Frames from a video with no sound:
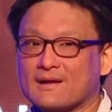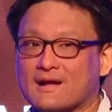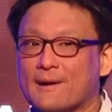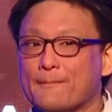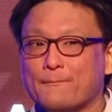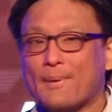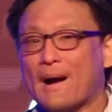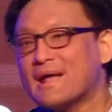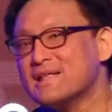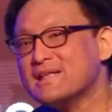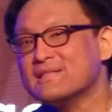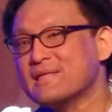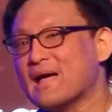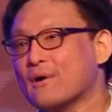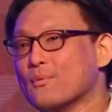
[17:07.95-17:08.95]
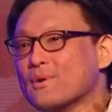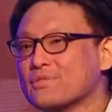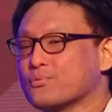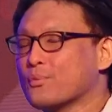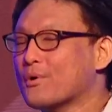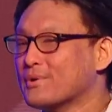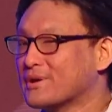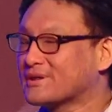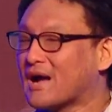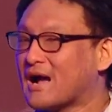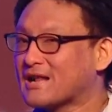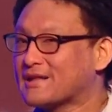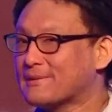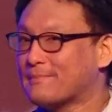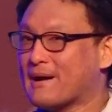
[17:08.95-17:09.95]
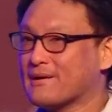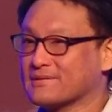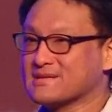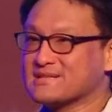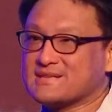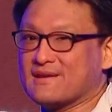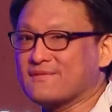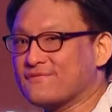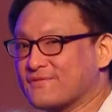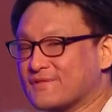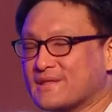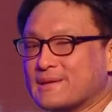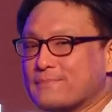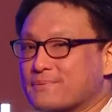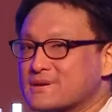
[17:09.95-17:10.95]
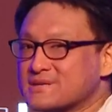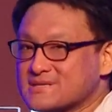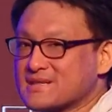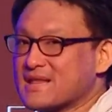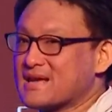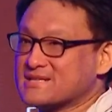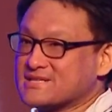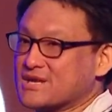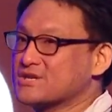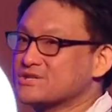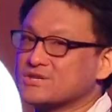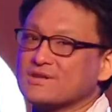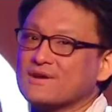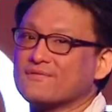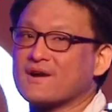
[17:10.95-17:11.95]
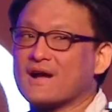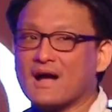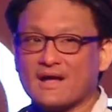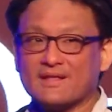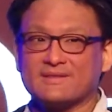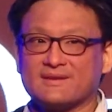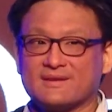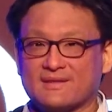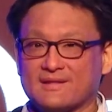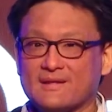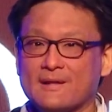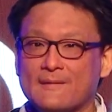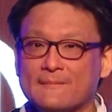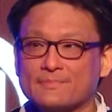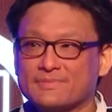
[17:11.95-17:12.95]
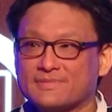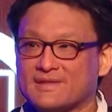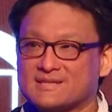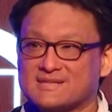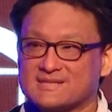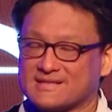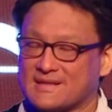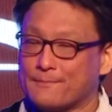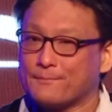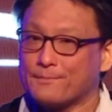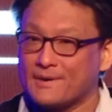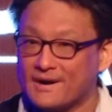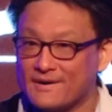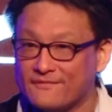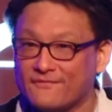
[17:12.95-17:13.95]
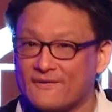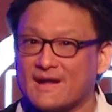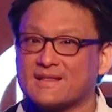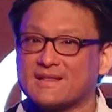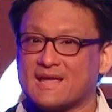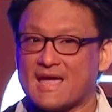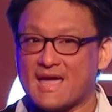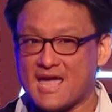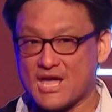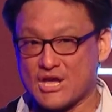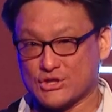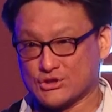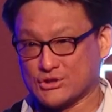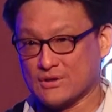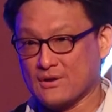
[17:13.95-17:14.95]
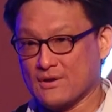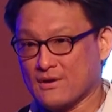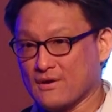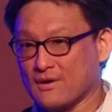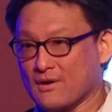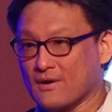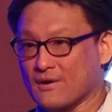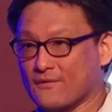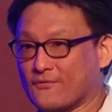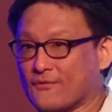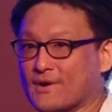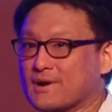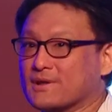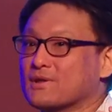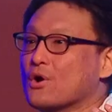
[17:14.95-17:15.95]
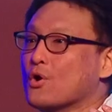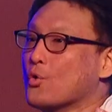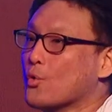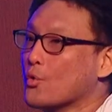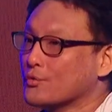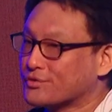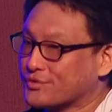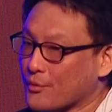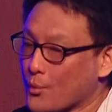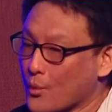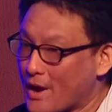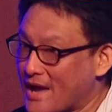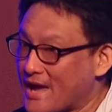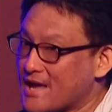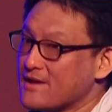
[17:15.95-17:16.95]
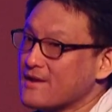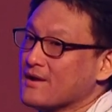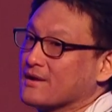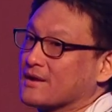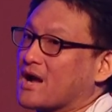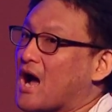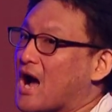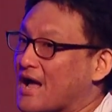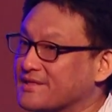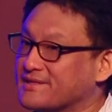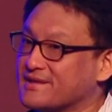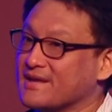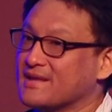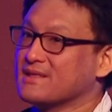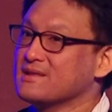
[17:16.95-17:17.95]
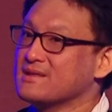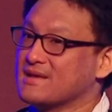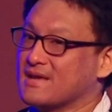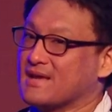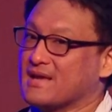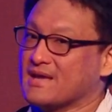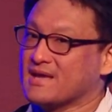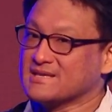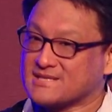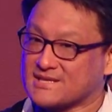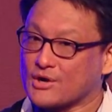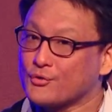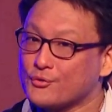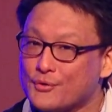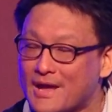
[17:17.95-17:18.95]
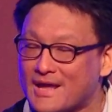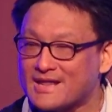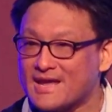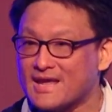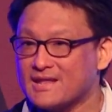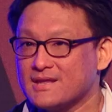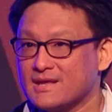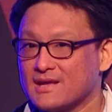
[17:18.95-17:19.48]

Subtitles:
Combining that with what we talked about, this infinitely personalization of content, this is the perfect age for the way content is created